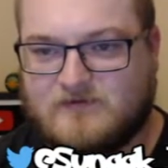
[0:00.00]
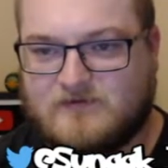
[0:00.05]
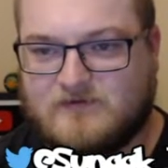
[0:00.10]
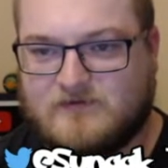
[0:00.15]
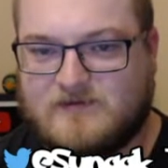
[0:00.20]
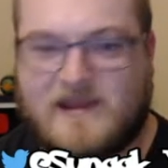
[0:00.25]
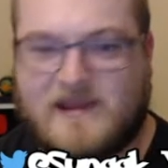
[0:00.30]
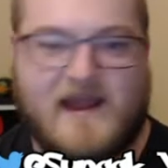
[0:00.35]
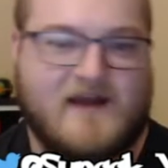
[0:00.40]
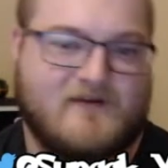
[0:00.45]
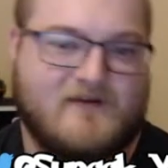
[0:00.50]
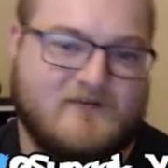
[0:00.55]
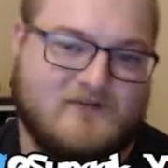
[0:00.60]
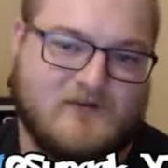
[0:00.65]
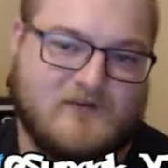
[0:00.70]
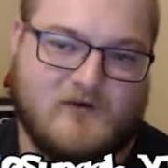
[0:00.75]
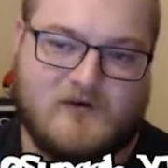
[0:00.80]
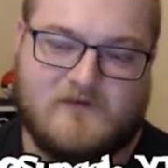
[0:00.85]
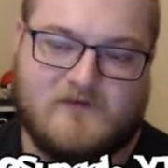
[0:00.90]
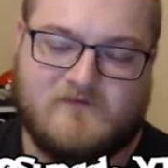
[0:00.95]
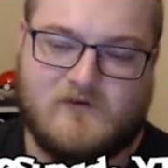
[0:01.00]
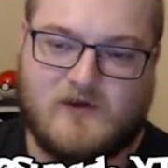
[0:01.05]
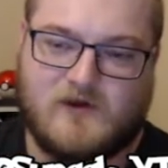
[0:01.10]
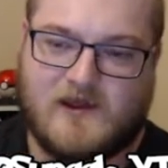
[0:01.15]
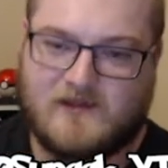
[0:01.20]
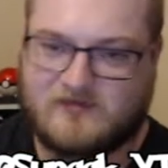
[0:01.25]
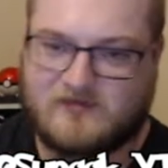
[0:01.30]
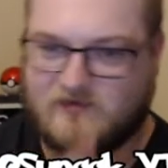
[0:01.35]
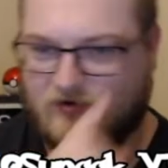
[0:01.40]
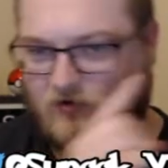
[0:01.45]
Yeah, so if you
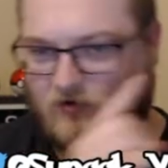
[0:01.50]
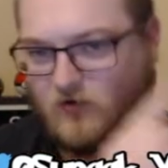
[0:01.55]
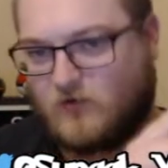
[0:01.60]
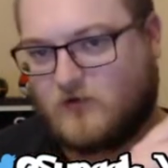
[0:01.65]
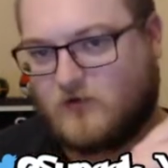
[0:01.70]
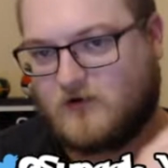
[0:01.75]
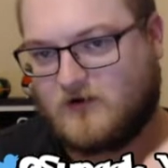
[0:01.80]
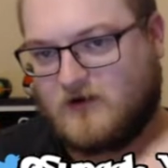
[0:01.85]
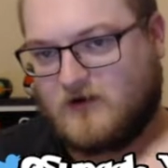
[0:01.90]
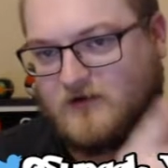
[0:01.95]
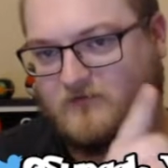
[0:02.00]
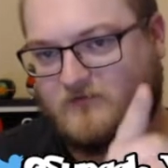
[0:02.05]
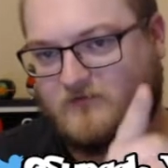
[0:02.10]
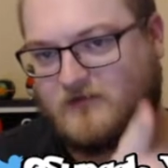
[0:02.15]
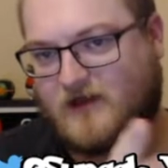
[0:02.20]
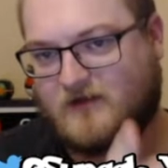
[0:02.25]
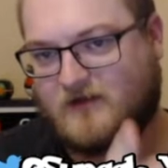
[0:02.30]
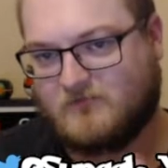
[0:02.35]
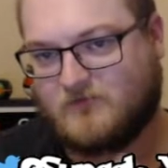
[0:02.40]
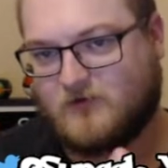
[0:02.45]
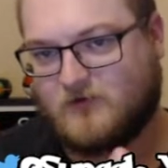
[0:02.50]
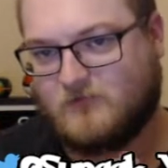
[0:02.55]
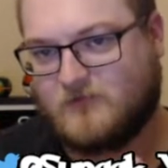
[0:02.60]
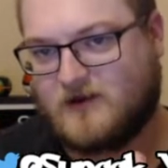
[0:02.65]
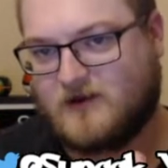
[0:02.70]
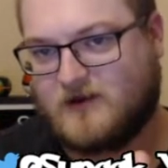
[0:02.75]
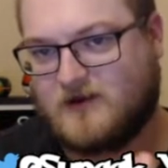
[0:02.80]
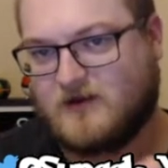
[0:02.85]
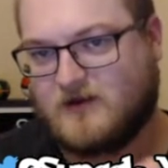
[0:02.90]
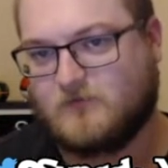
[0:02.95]
hit the corner of that room right
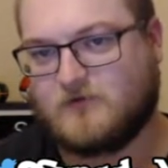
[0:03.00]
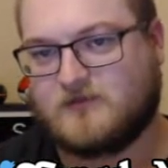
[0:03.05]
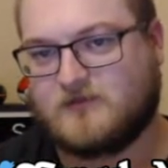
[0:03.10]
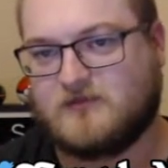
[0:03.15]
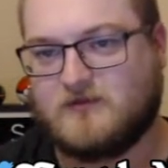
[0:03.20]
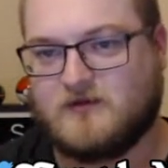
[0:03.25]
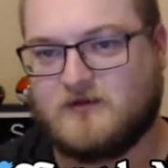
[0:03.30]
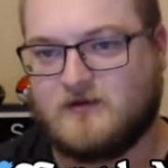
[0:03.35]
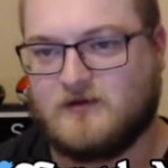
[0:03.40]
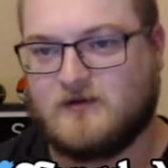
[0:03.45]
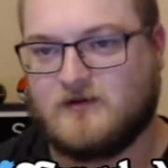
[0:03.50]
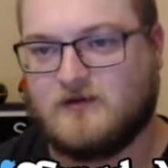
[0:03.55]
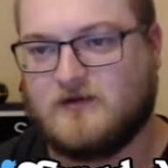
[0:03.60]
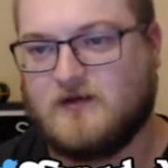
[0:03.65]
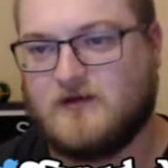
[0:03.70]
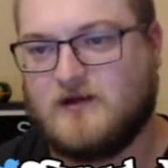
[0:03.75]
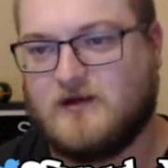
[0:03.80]
here with the,